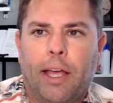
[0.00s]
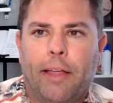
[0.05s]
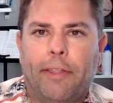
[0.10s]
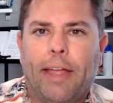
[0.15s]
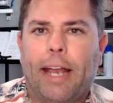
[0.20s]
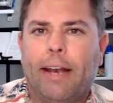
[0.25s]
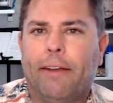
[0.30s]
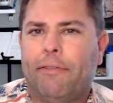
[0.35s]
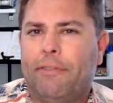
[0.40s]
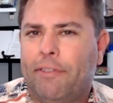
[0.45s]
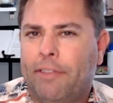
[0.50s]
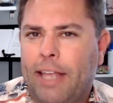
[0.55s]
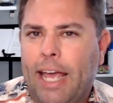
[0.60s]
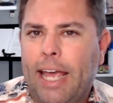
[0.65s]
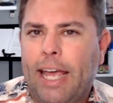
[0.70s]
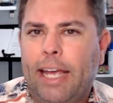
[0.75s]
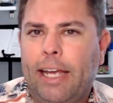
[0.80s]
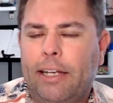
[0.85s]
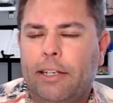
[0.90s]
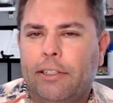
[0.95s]
that if
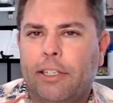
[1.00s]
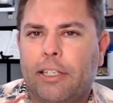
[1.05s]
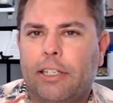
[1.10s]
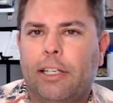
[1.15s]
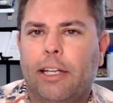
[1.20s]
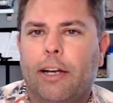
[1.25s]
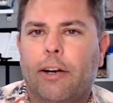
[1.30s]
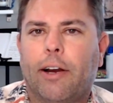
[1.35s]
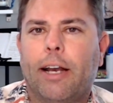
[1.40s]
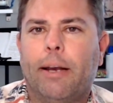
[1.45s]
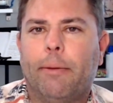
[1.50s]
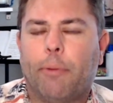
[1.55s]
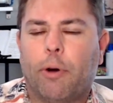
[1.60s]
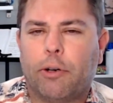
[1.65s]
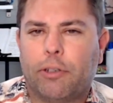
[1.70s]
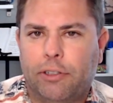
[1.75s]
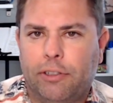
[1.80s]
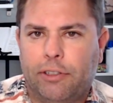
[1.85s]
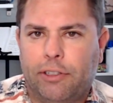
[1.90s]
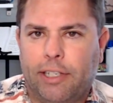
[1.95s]
they declare an
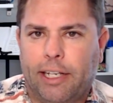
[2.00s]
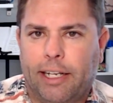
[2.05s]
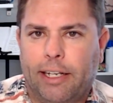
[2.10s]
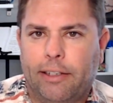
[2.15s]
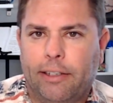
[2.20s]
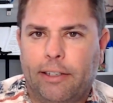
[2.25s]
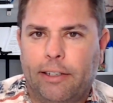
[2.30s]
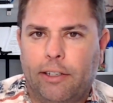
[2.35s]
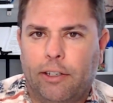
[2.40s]
emergency